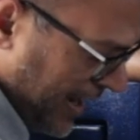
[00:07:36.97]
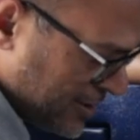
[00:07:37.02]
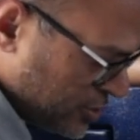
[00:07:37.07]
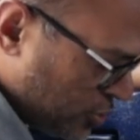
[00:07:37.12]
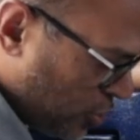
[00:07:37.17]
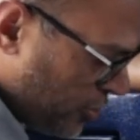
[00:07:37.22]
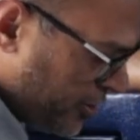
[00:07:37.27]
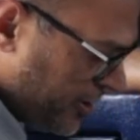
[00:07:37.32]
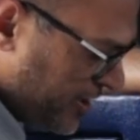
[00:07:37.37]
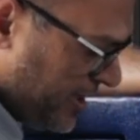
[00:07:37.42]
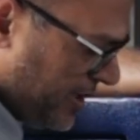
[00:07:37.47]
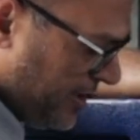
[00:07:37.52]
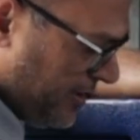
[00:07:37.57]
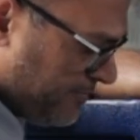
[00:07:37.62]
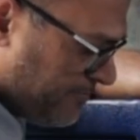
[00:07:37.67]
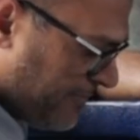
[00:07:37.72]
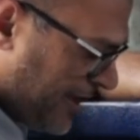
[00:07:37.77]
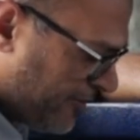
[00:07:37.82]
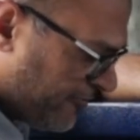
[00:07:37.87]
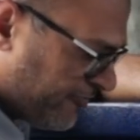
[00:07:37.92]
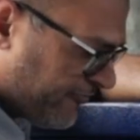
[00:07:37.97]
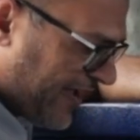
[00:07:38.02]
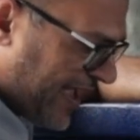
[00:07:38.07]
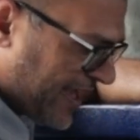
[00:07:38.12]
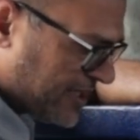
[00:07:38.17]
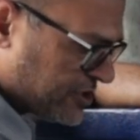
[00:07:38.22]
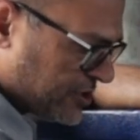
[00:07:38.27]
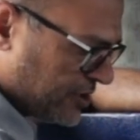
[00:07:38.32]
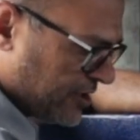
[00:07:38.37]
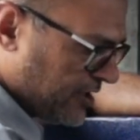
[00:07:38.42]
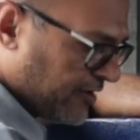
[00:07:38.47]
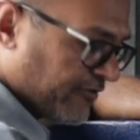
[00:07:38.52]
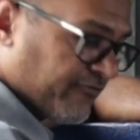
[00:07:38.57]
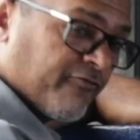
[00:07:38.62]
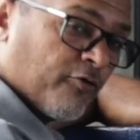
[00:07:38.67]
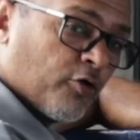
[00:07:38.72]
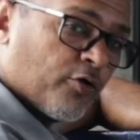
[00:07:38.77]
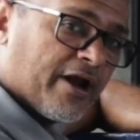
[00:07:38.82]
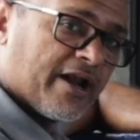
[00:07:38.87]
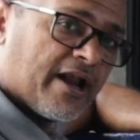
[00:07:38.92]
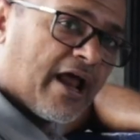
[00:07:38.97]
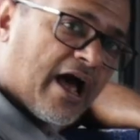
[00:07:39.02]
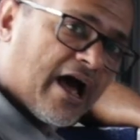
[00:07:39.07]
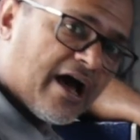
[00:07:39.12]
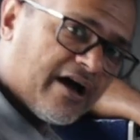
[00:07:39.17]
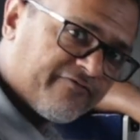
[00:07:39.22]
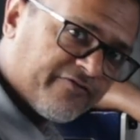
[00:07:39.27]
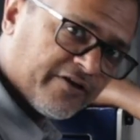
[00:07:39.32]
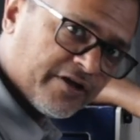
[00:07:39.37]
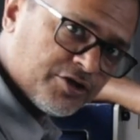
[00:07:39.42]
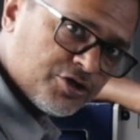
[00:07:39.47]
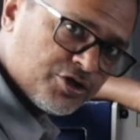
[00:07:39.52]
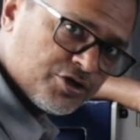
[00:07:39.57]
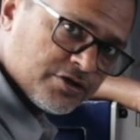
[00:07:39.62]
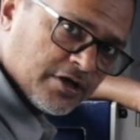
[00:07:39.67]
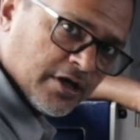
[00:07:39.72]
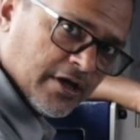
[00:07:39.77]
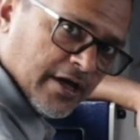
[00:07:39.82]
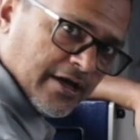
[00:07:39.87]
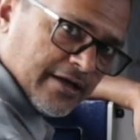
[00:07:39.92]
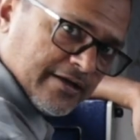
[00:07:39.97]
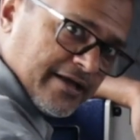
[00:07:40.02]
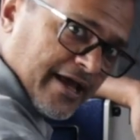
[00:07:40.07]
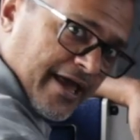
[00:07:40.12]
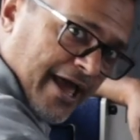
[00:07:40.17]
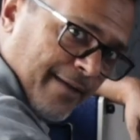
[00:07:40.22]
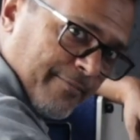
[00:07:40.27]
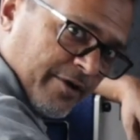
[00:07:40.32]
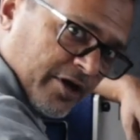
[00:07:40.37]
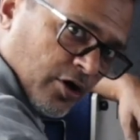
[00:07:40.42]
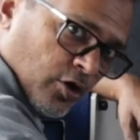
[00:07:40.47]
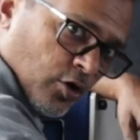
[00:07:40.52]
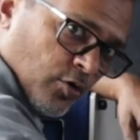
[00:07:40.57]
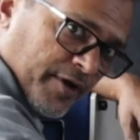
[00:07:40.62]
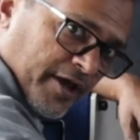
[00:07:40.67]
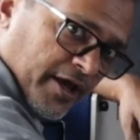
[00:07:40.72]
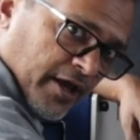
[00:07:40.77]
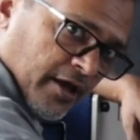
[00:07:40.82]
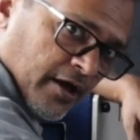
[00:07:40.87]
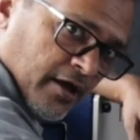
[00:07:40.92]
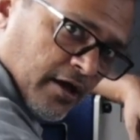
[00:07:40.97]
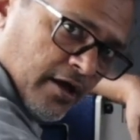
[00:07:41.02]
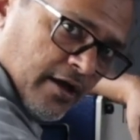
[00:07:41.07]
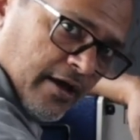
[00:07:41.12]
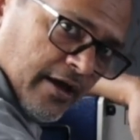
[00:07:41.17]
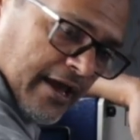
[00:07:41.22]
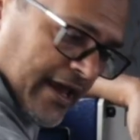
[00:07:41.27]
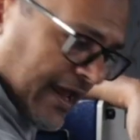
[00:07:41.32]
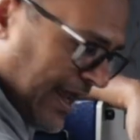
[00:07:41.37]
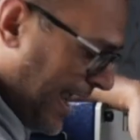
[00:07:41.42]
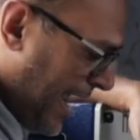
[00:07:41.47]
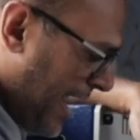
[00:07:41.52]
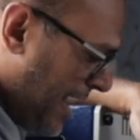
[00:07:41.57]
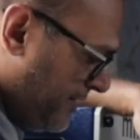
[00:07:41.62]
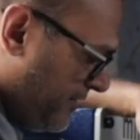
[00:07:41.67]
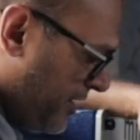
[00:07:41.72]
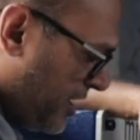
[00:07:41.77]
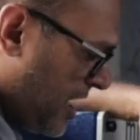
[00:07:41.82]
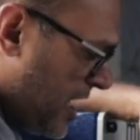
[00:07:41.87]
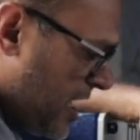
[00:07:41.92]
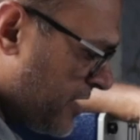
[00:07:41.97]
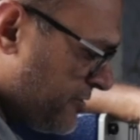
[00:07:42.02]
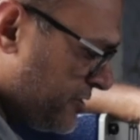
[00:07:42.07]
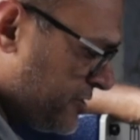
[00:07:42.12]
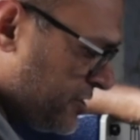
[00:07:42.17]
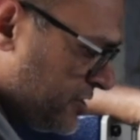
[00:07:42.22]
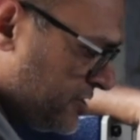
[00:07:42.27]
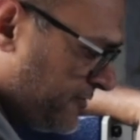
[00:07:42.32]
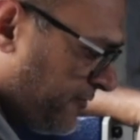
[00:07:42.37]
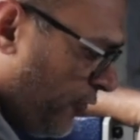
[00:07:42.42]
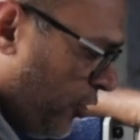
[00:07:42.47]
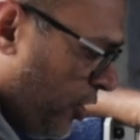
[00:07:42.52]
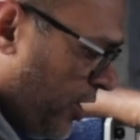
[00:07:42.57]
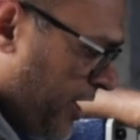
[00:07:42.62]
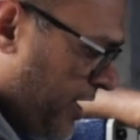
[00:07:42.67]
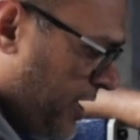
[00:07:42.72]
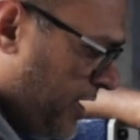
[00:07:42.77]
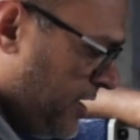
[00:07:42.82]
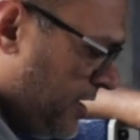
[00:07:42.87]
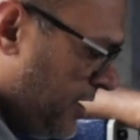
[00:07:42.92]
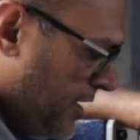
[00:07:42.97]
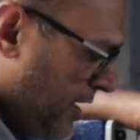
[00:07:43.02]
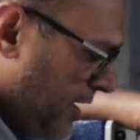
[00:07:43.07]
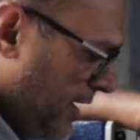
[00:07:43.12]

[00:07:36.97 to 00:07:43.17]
has already manufactured a 4.5-inch diameter over here, and the cartridge is fully